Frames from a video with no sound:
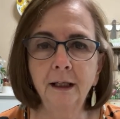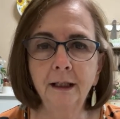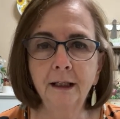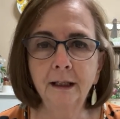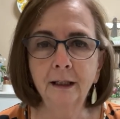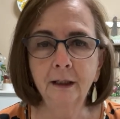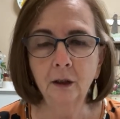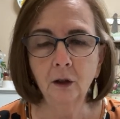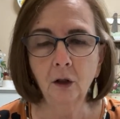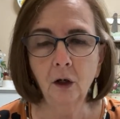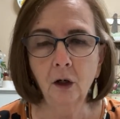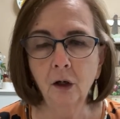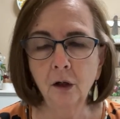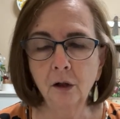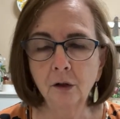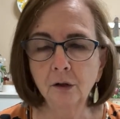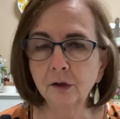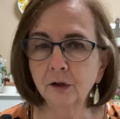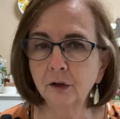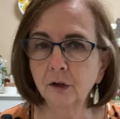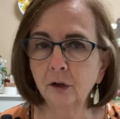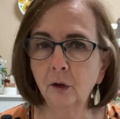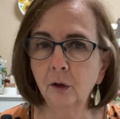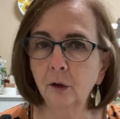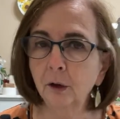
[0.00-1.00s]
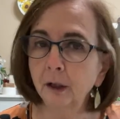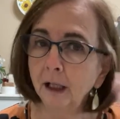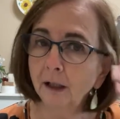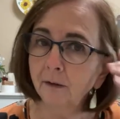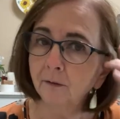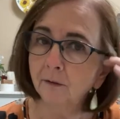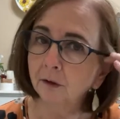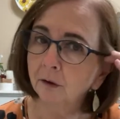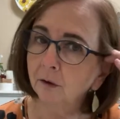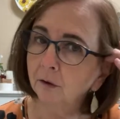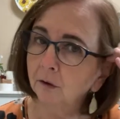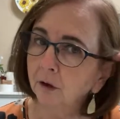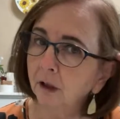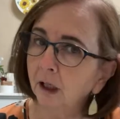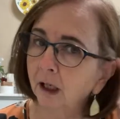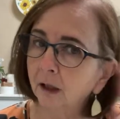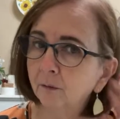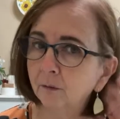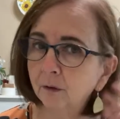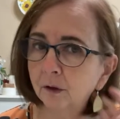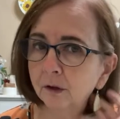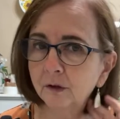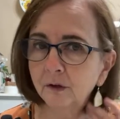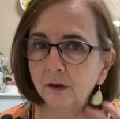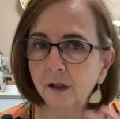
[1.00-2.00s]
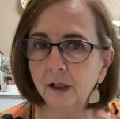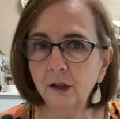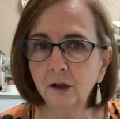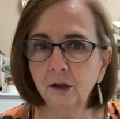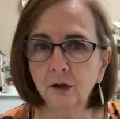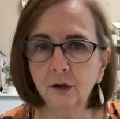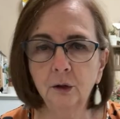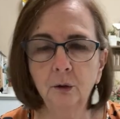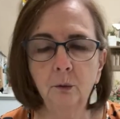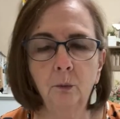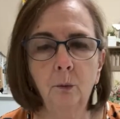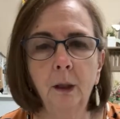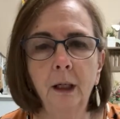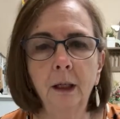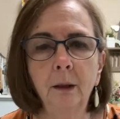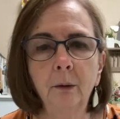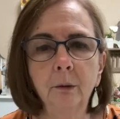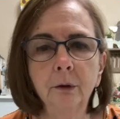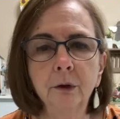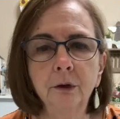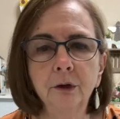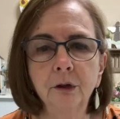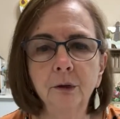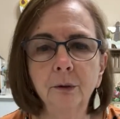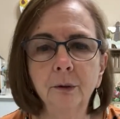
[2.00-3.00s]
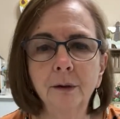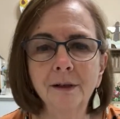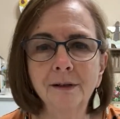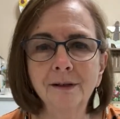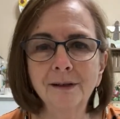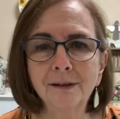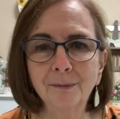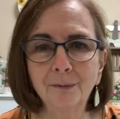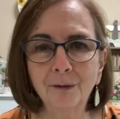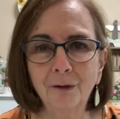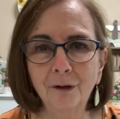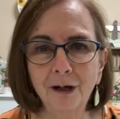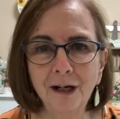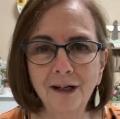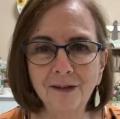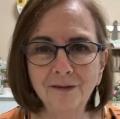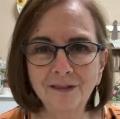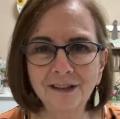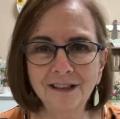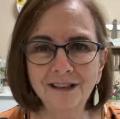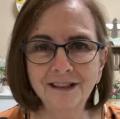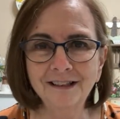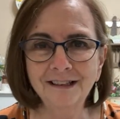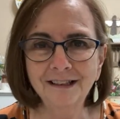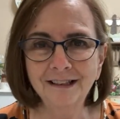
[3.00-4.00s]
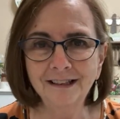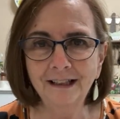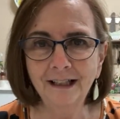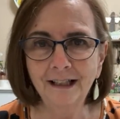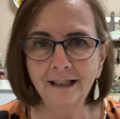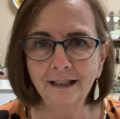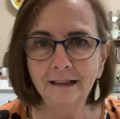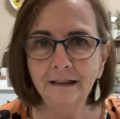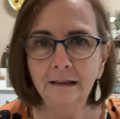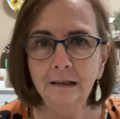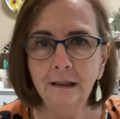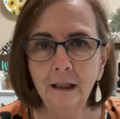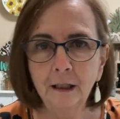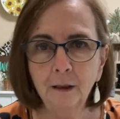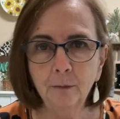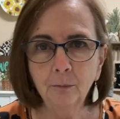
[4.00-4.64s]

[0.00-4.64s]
and also have a little conversation while we're doing some crafting today.